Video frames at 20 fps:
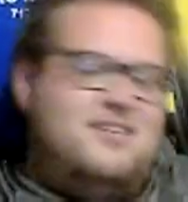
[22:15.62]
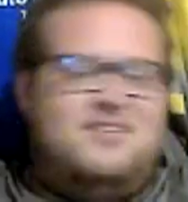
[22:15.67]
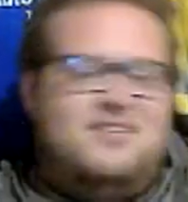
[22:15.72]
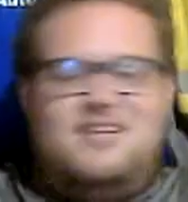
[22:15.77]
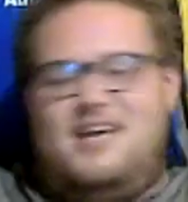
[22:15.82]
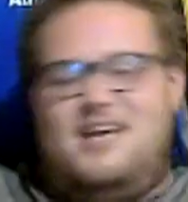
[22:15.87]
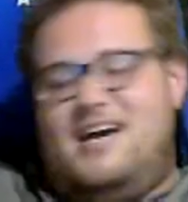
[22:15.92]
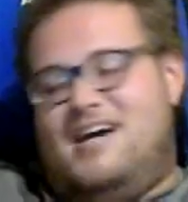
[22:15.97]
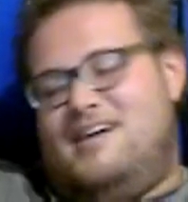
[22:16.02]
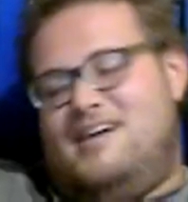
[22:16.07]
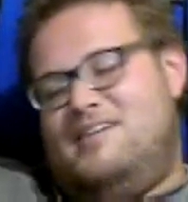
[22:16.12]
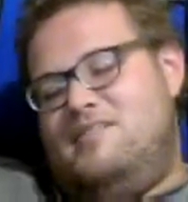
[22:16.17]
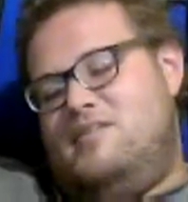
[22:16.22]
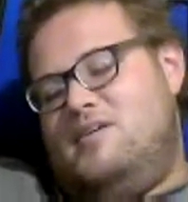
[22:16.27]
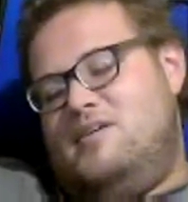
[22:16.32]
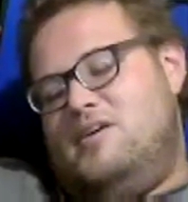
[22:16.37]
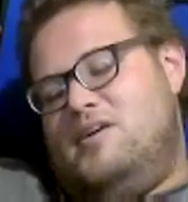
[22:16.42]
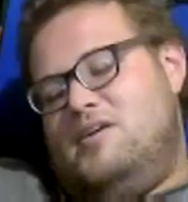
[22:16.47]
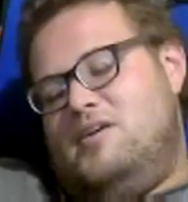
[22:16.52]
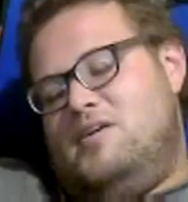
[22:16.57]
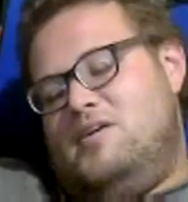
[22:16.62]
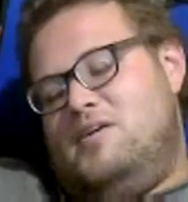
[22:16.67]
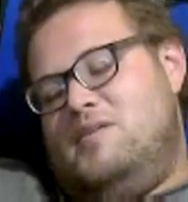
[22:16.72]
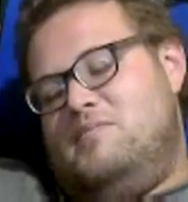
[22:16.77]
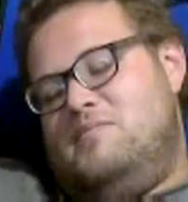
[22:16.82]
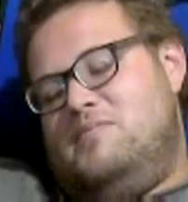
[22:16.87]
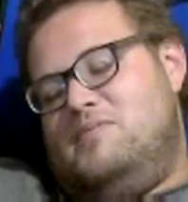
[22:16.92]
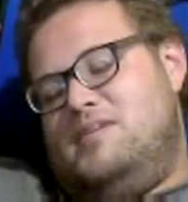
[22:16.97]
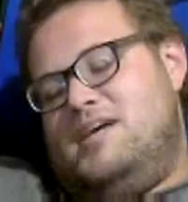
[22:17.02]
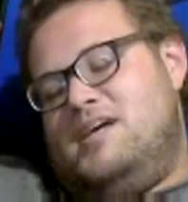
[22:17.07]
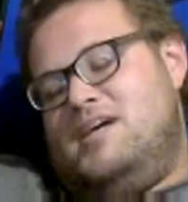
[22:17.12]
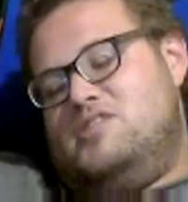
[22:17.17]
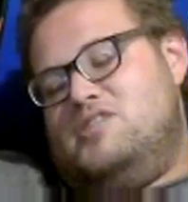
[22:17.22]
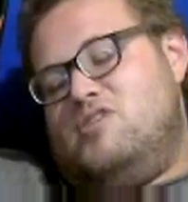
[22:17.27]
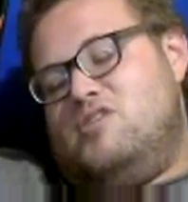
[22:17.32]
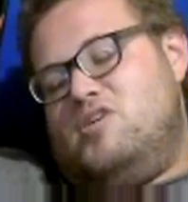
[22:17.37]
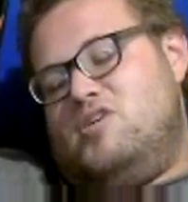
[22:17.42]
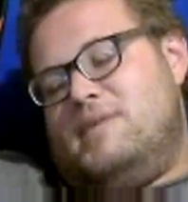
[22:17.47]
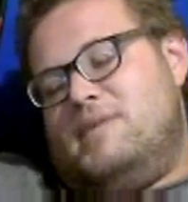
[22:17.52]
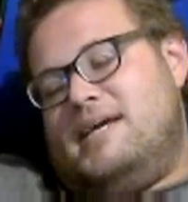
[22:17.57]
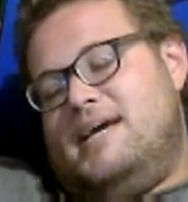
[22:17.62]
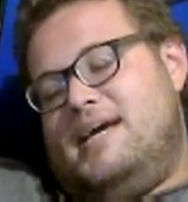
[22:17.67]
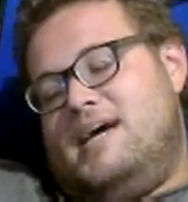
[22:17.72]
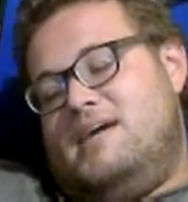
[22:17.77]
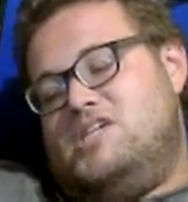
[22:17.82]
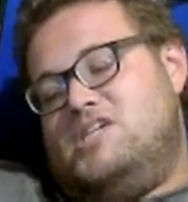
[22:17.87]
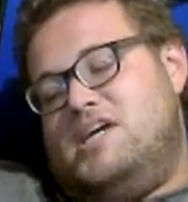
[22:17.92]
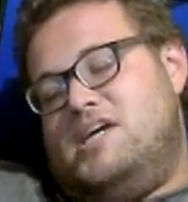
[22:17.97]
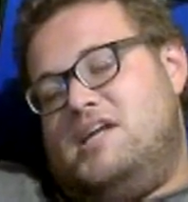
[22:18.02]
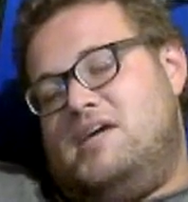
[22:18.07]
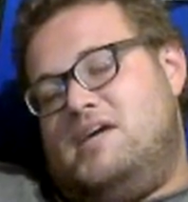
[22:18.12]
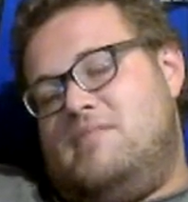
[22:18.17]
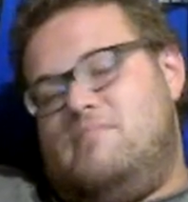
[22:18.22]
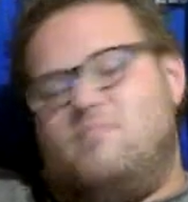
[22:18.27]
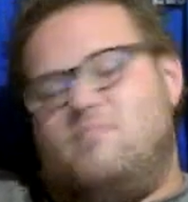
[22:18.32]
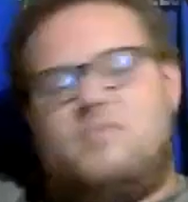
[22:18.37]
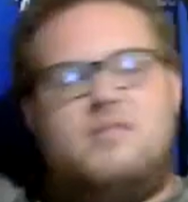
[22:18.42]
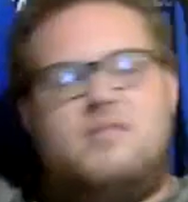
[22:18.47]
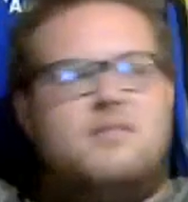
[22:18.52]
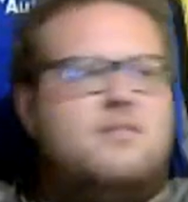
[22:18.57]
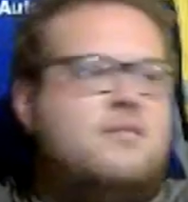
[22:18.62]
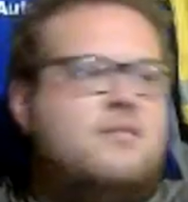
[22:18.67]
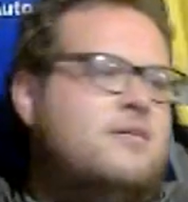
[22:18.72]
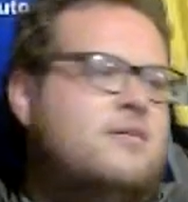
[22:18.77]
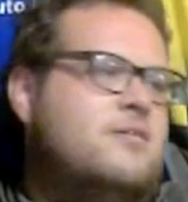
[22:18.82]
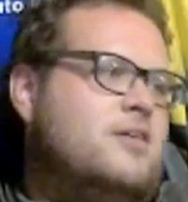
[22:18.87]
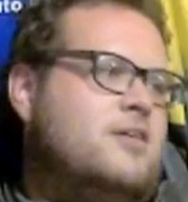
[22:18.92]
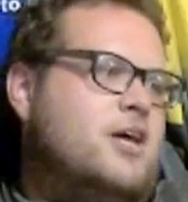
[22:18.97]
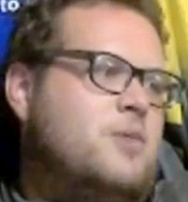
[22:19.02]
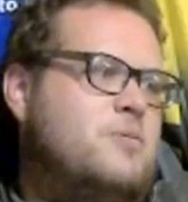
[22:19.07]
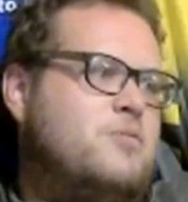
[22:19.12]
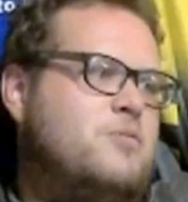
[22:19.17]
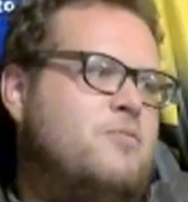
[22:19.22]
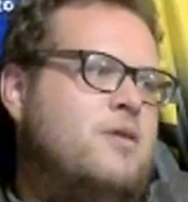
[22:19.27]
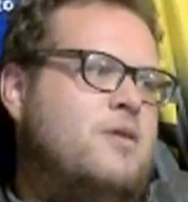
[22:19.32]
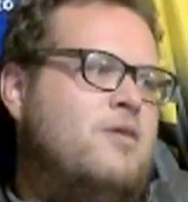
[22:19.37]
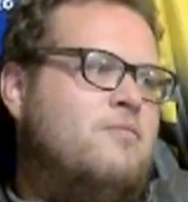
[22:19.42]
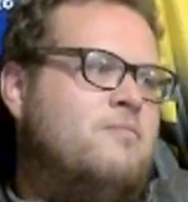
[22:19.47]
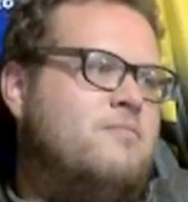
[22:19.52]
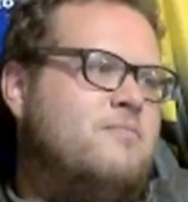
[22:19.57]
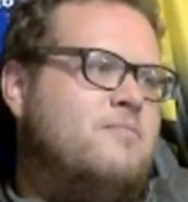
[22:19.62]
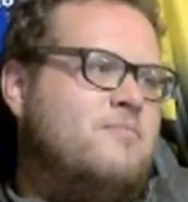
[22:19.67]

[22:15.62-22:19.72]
nah, um, nah, Jerome, you're my guy. Shout out. Hope you well.